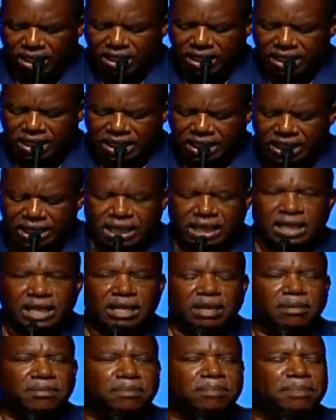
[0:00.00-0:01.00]

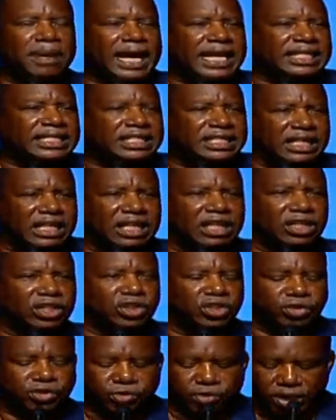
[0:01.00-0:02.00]
in
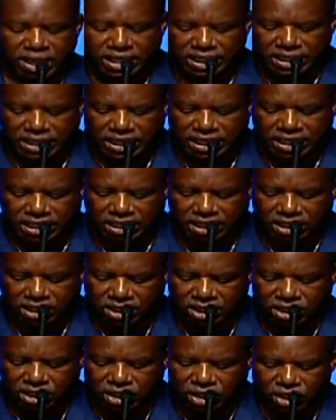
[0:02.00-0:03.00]
basic training,
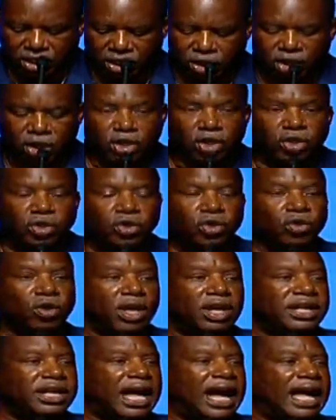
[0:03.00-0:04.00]

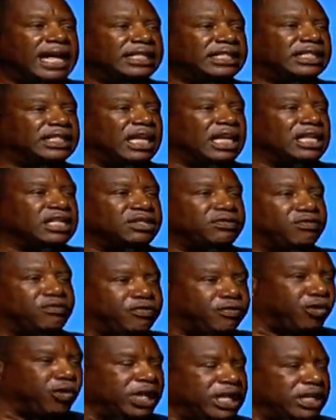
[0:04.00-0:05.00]
you are not just
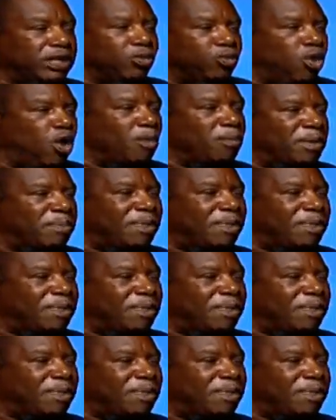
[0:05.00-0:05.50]
free to roam